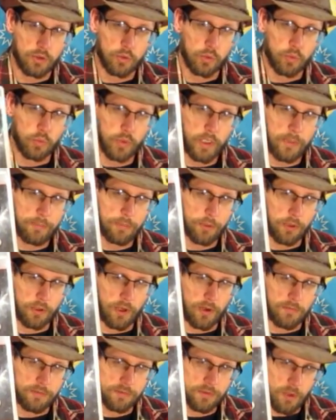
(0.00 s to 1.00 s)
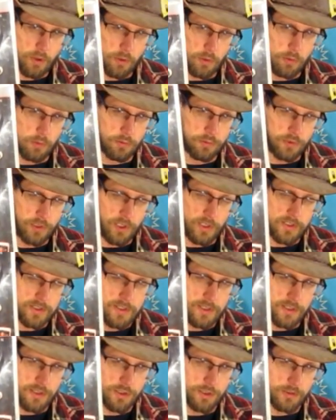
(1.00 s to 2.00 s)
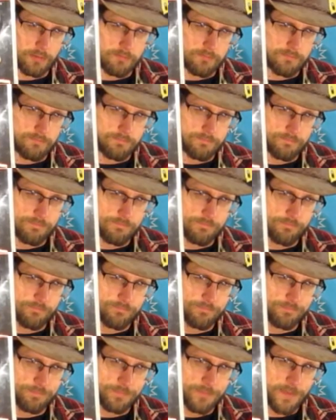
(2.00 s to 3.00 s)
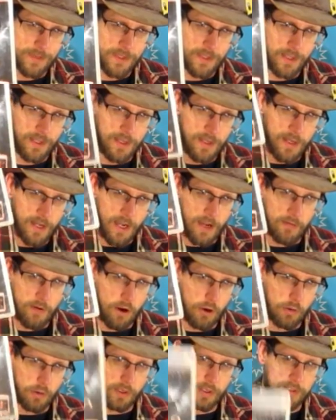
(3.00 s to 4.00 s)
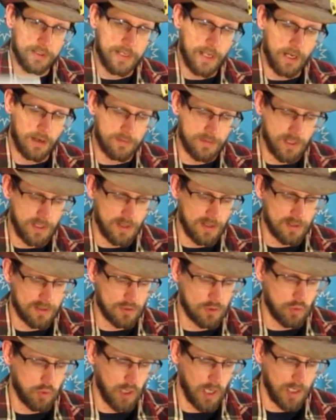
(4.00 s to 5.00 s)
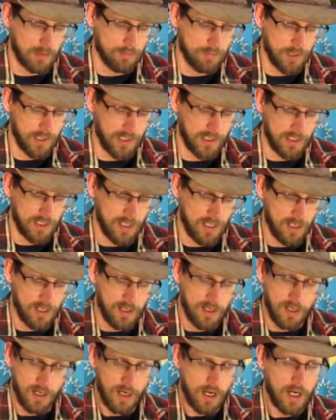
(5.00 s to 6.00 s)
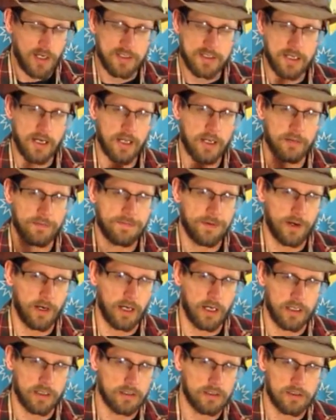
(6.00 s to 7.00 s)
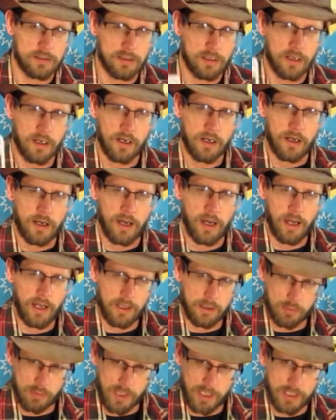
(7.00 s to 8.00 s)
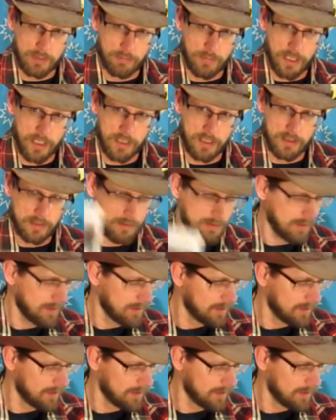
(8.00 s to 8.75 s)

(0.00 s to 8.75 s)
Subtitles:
Reaper of Souls Edition. I've already delved into this quite a bit. A ton of fun. Highly recommend it.